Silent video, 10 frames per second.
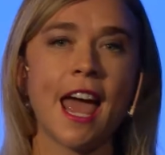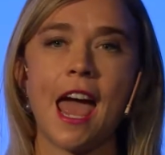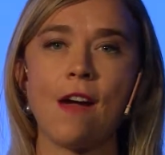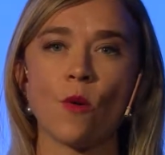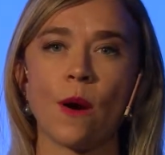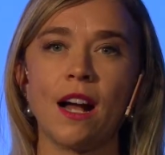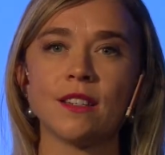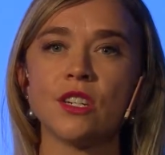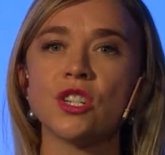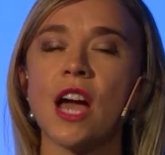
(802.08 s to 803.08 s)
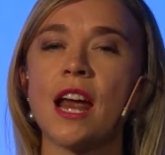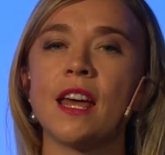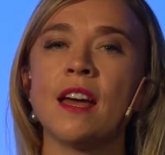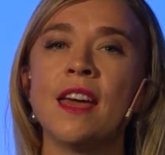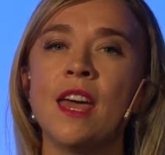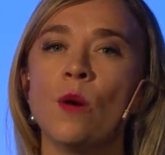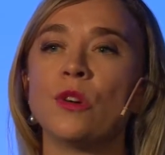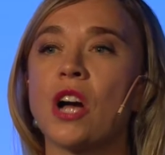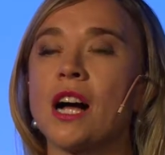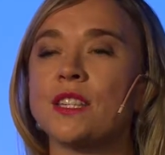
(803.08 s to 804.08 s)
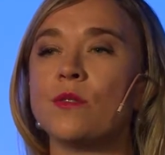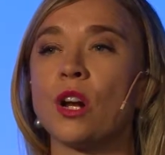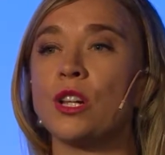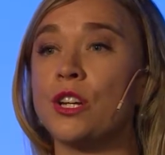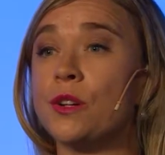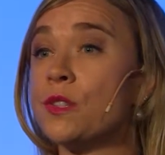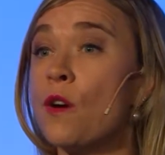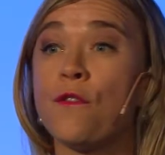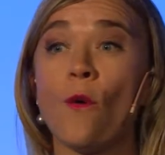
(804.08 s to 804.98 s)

Everywhere else in China, which also includes